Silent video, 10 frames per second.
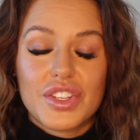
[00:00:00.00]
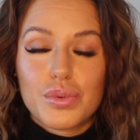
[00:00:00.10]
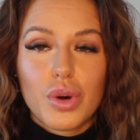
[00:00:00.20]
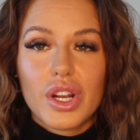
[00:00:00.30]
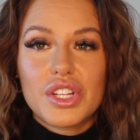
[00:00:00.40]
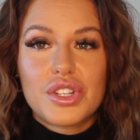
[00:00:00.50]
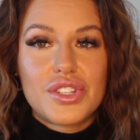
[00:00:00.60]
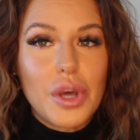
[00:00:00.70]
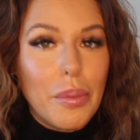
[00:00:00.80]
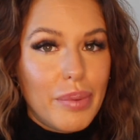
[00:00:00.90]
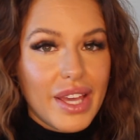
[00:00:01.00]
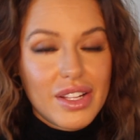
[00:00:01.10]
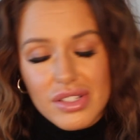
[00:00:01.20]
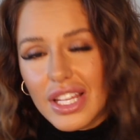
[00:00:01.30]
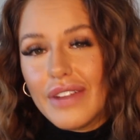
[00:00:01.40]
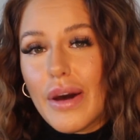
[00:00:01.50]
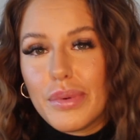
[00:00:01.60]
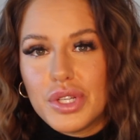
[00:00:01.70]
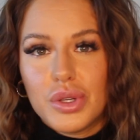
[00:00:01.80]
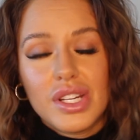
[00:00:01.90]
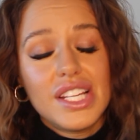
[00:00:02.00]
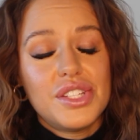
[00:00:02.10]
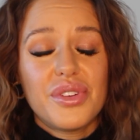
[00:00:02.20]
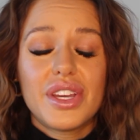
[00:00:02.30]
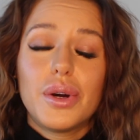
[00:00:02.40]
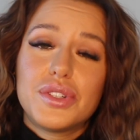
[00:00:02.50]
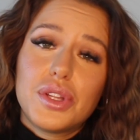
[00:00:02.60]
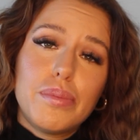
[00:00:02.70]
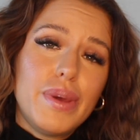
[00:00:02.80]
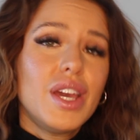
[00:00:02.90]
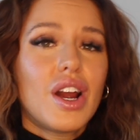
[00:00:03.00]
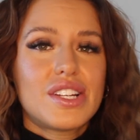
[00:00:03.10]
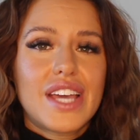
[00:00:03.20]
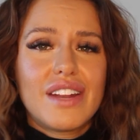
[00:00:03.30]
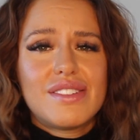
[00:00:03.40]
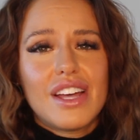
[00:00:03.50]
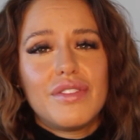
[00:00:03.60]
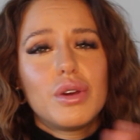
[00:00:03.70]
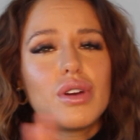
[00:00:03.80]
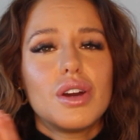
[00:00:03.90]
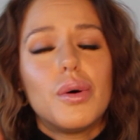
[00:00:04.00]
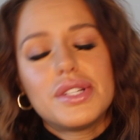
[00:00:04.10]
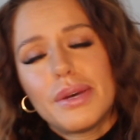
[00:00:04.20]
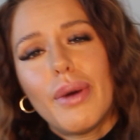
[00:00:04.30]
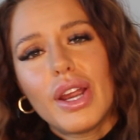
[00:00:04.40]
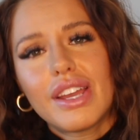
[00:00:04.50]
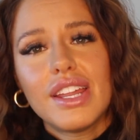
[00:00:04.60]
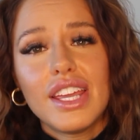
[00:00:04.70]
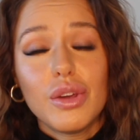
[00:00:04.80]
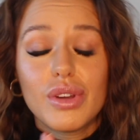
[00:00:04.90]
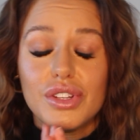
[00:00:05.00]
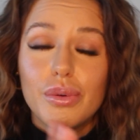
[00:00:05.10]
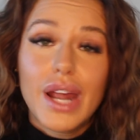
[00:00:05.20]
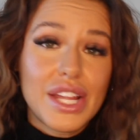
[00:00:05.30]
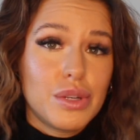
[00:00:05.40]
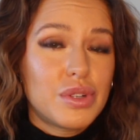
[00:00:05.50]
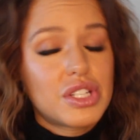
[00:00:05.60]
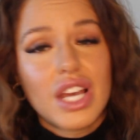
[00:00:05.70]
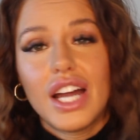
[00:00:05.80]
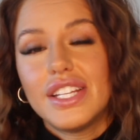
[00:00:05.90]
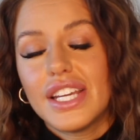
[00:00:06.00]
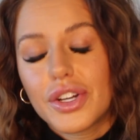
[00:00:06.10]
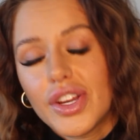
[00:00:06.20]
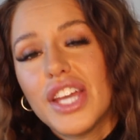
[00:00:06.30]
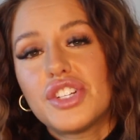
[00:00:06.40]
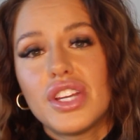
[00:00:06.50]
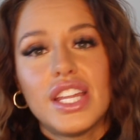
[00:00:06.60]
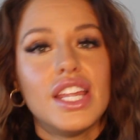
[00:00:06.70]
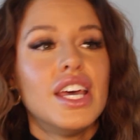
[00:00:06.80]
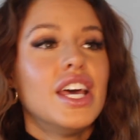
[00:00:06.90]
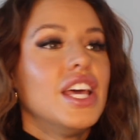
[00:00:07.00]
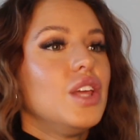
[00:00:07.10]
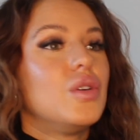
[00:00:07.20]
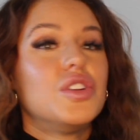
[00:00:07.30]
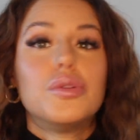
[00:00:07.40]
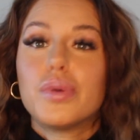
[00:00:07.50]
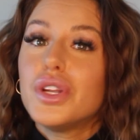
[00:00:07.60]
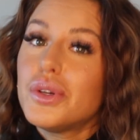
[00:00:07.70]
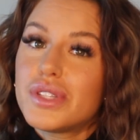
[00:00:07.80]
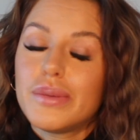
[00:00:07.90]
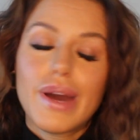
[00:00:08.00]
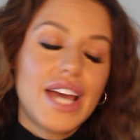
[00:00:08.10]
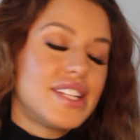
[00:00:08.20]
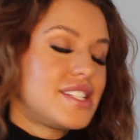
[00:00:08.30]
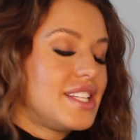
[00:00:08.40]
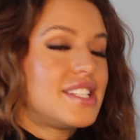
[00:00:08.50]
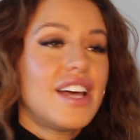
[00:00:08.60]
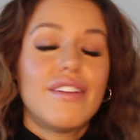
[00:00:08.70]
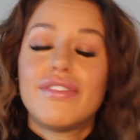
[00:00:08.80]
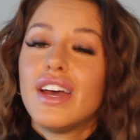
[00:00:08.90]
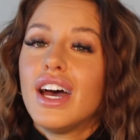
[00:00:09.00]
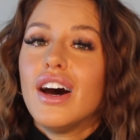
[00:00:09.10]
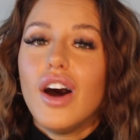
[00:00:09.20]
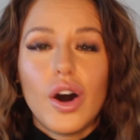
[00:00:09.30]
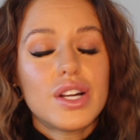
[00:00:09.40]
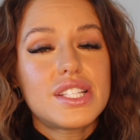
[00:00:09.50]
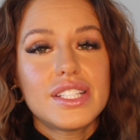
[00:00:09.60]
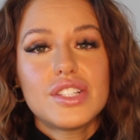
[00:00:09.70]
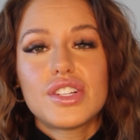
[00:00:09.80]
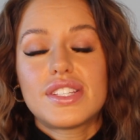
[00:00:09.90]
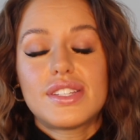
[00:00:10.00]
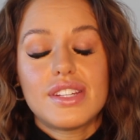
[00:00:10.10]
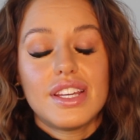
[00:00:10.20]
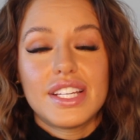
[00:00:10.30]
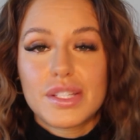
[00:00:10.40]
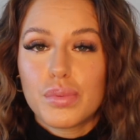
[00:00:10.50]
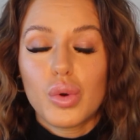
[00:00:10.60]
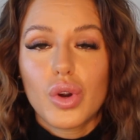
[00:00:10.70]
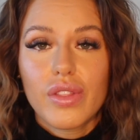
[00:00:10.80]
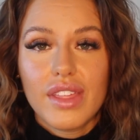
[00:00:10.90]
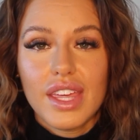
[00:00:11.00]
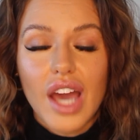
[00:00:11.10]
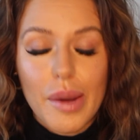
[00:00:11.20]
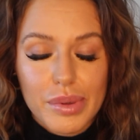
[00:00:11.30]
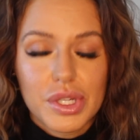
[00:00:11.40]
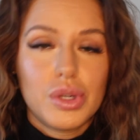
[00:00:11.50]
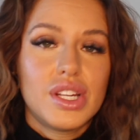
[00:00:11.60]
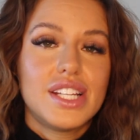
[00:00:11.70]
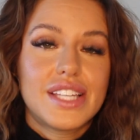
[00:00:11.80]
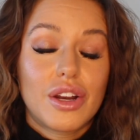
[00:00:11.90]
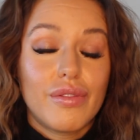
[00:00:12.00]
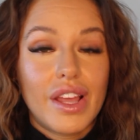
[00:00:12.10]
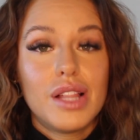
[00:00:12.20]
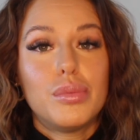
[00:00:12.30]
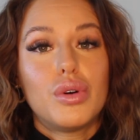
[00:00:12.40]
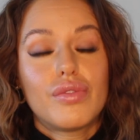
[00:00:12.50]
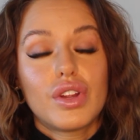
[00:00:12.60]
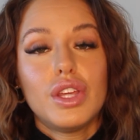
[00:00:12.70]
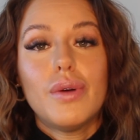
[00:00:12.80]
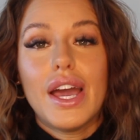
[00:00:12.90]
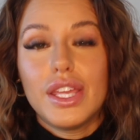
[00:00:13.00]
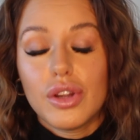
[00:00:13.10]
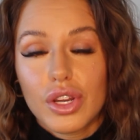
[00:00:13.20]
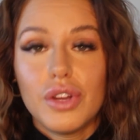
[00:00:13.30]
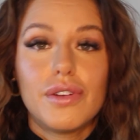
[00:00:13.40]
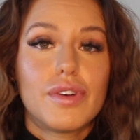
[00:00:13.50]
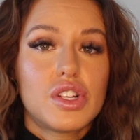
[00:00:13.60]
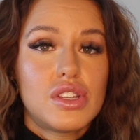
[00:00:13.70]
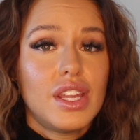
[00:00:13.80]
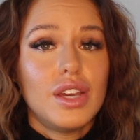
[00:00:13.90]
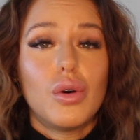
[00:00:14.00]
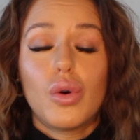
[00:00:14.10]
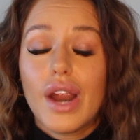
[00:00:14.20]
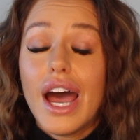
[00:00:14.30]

world is just so big. There's a lot of opportunities. You can go into the PR side of stuff, you can go into marketing, you can do what I do, which is content creation, you can do producing, behind the scenes stuff. Honestly, just explore the opportunities that are available for you at your university or